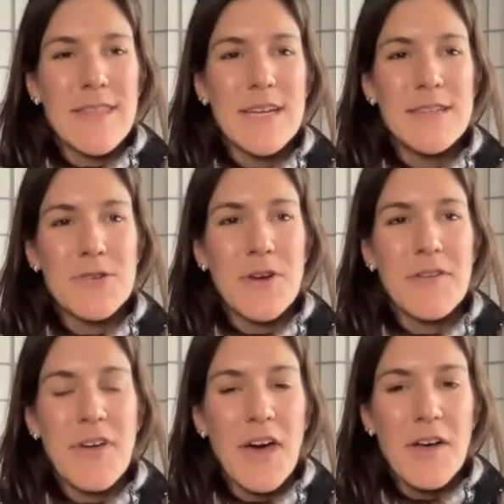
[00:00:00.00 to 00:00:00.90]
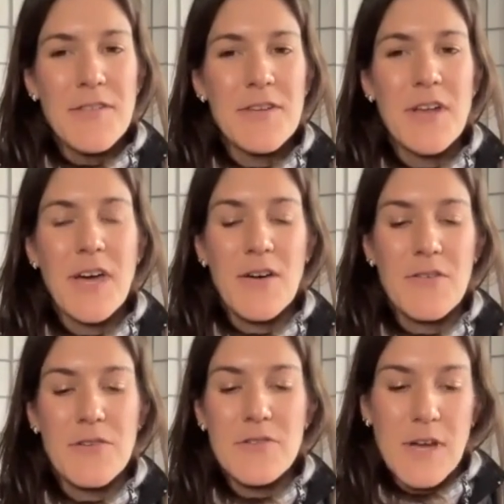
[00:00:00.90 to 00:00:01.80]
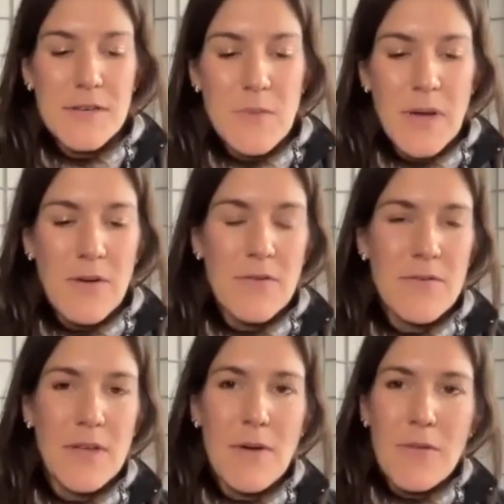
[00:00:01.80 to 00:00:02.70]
the integrative health and how you talked about like